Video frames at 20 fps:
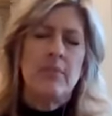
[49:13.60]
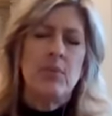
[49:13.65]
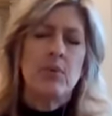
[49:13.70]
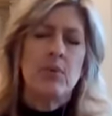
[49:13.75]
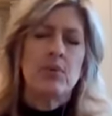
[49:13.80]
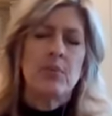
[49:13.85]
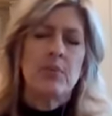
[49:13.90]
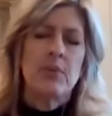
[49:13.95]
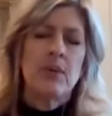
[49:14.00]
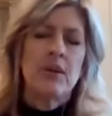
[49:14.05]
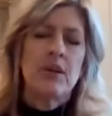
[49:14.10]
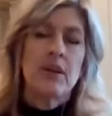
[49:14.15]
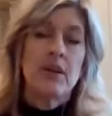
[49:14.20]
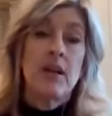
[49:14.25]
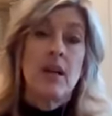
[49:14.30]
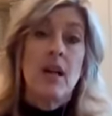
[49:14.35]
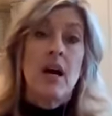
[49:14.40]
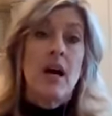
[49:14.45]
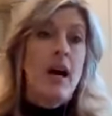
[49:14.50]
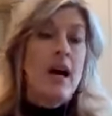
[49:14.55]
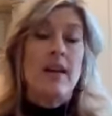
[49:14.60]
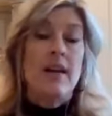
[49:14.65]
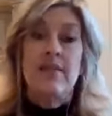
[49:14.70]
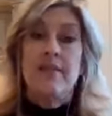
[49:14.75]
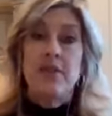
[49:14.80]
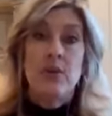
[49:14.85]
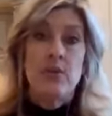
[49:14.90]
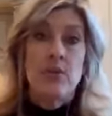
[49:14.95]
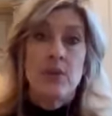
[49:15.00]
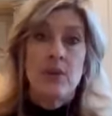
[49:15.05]
pulled pork.
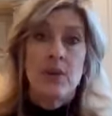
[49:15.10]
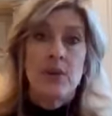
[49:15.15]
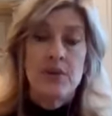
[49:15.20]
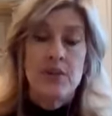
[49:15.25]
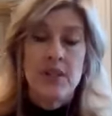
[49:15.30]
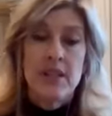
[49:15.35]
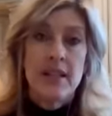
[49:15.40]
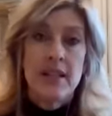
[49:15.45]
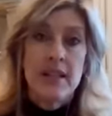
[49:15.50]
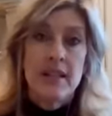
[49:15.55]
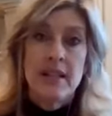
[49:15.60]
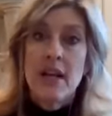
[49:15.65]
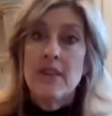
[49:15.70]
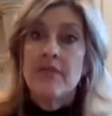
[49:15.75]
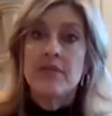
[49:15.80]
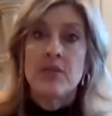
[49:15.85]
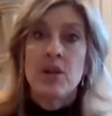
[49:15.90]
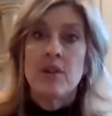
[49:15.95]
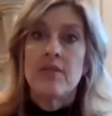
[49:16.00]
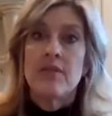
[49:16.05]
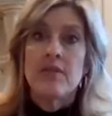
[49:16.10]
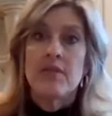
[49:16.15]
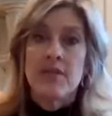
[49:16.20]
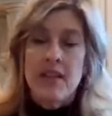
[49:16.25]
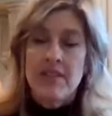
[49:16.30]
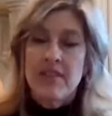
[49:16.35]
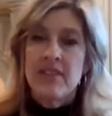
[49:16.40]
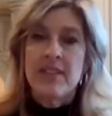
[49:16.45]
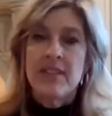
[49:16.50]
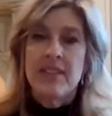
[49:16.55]
If you were going to eat it leftover,
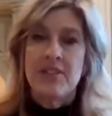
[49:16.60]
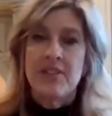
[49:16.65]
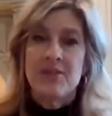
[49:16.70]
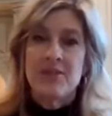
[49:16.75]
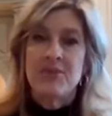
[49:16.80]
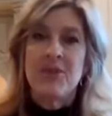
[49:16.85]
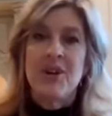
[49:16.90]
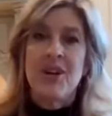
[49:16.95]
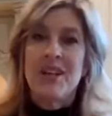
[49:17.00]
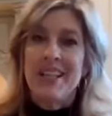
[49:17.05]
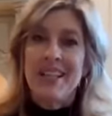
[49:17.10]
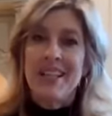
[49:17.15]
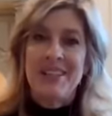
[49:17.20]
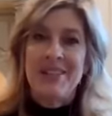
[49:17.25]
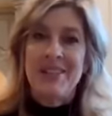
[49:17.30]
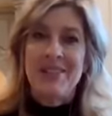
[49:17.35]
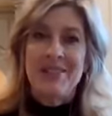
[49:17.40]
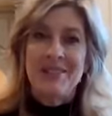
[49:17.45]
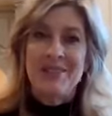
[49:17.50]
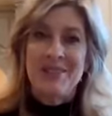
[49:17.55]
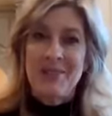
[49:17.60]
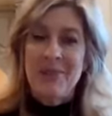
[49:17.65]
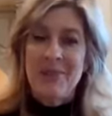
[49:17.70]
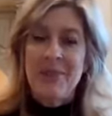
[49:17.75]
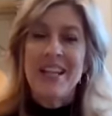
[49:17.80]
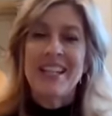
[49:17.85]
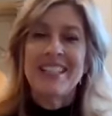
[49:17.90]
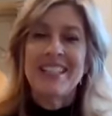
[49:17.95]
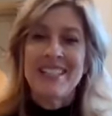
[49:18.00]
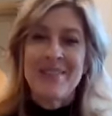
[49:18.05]
definitely do not eat the
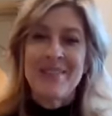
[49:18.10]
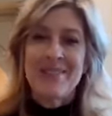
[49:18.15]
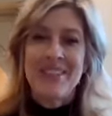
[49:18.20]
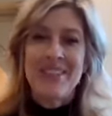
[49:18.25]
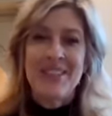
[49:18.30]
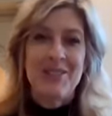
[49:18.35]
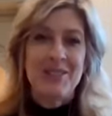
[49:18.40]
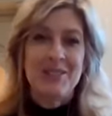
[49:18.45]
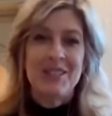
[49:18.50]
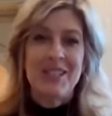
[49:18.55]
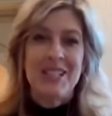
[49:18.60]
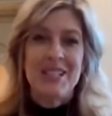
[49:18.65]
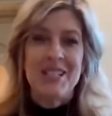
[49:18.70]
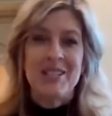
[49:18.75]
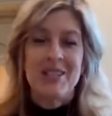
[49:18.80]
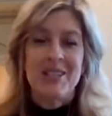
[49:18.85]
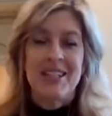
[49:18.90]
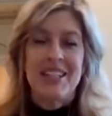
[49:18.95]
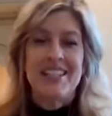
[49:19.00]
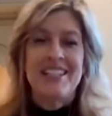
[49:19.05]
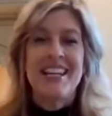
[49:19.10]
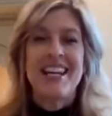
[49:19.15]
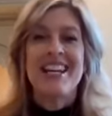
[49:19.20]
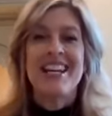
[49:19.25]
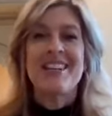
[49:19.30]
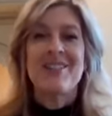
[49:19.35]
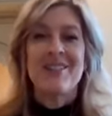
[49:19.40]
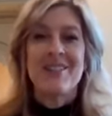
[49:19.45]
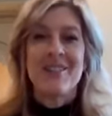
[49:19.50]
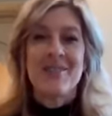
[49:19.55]
white stuff that you see in your
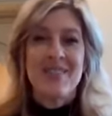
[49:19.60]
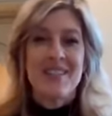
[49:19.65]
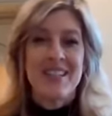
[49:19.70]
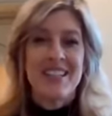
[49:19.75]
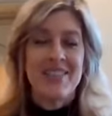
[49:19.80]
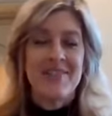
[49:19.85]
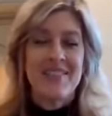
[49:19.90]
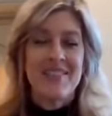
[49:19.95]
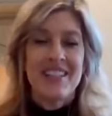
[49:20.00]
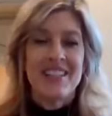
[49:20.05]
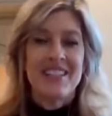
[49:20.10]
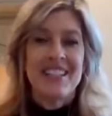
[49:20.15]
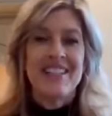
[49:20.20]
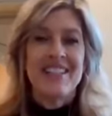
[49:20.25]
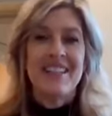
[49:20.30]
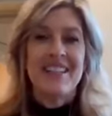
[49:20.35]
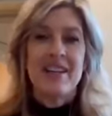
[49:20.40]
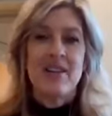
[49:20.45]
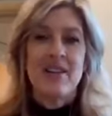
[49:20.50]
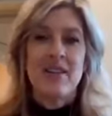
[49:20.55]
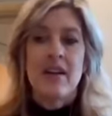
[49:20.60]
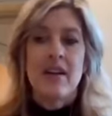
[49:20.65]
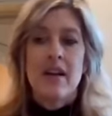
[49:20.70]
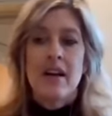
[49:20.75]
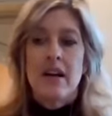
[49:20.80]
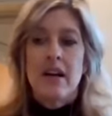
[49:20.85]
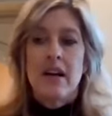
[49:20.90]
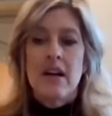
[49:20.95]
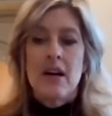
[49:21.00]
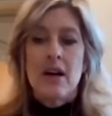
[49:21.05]
container if it's in there.
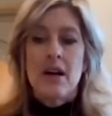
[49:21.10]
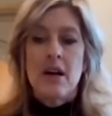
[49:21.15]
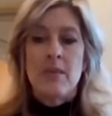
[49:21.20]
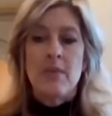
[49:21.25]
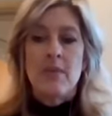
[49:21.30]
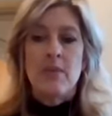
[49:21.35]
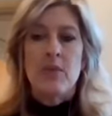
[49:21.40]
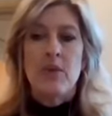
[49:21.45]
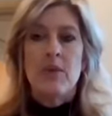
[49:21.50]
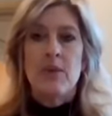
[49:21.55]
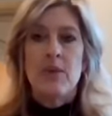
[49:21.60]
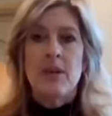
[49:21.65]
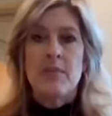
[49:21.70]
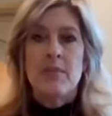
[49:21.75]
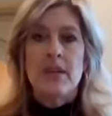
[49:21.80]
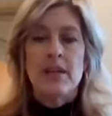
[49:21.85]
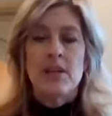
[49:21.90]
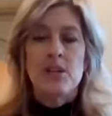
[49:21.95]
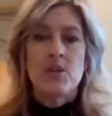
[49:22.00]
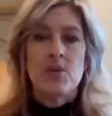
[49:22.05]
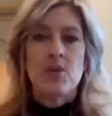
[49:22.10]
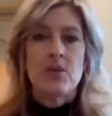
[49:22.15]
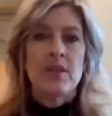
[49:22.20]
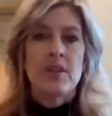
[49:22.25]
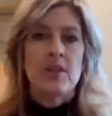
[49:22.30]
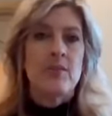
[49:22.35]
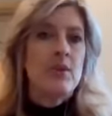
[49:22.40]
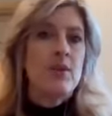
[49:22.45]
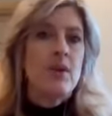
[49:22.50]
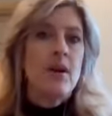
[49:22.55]
We want to make sure
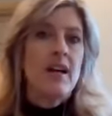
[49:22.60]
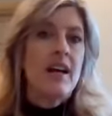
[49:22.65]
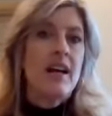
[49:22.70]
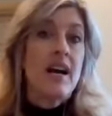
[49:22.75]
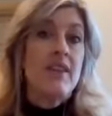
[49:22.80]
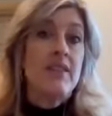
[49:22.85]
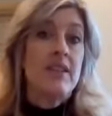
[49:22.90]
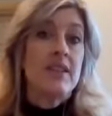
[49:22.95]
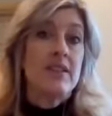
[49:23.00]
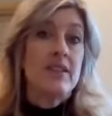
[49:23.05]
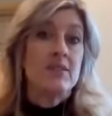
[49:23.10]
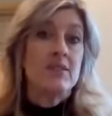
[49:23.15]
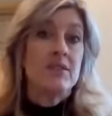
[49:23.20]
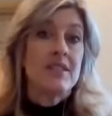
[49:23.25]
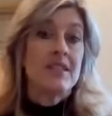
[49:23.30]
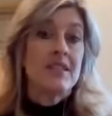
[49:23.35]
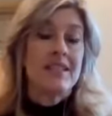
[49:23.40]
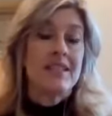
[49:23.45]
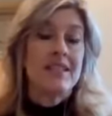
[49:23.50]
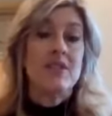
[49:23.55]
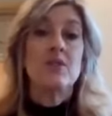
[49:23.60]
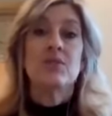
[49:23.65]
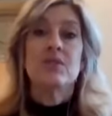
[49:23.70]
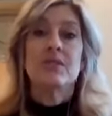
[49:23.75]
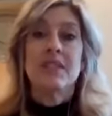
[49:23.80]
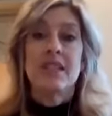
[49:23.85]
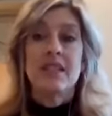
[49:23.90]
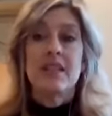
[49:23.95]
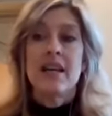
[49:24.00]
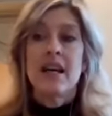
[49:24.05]
that we're not having those things. And you'll
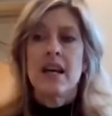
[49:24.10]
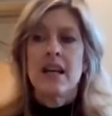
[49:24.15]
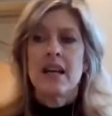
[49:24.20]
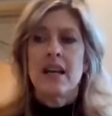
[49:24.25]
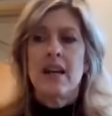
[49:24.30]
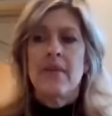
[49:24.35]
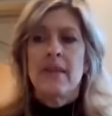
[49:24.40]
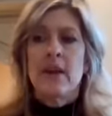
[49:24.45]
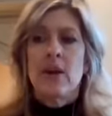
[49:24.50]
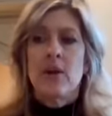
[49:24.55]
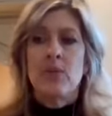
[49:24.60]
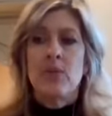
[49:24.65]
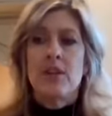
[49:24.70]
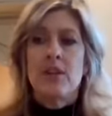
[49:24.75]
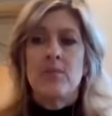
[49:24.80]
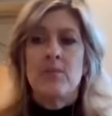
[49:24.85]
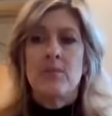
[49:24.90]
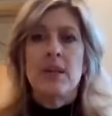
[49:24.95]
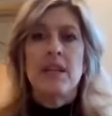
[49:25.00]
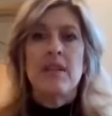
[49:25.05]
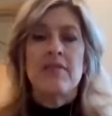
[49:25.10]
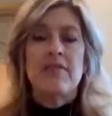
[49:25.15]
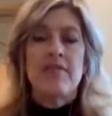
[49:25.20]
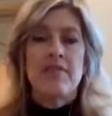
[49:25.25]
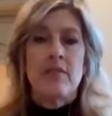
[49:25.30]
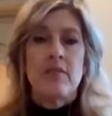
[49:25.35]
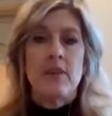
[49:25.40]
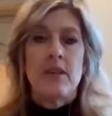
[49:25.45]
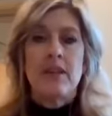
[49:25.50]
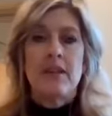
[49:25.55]
see that with beef,
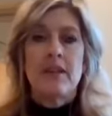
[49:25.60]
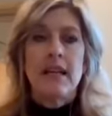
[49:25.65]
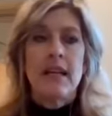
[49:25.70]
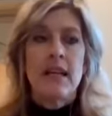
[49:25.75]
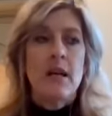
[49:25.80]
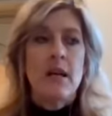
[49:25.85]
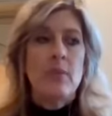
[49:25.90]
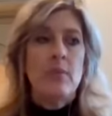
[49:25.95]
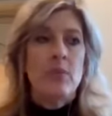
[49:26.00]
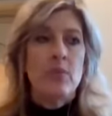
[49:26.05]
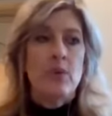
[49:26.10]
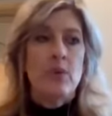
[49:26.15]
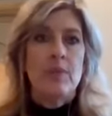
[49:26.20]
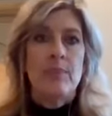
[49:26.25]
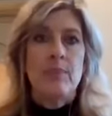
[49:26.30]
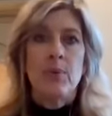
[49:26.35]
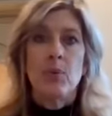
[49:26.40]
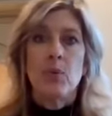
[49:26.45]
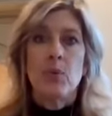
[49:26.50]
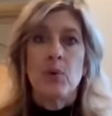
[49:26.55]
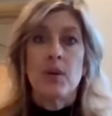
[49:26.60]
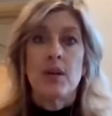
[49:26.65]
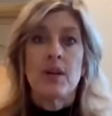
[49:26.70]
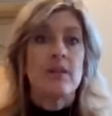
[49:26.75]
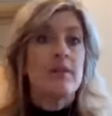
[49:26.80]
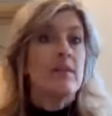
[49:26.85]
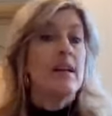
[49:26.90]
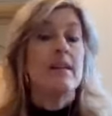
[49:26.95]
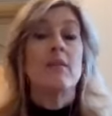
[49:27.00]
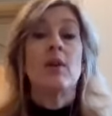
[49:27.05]
with lamb, with pork,
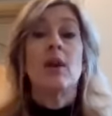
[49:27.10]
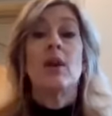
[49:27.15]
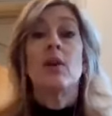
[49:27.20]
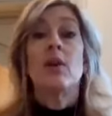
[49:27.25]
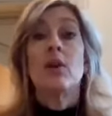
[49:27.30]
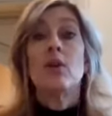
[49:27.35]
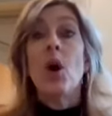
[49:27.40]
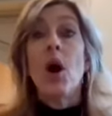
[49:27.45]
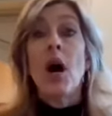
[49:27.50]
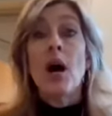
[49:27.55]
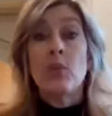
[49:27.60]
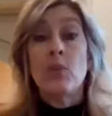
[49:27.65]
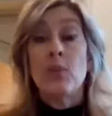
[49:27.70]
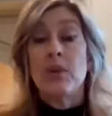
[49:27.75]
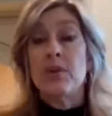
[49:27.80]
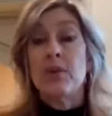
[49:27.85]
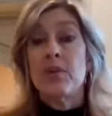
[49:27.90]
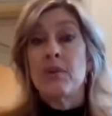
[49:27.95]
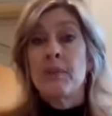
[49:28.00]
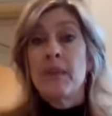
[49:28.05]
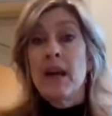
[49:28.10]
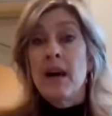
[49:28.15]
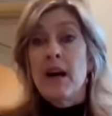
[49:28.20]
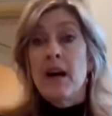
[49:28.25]
and a lot with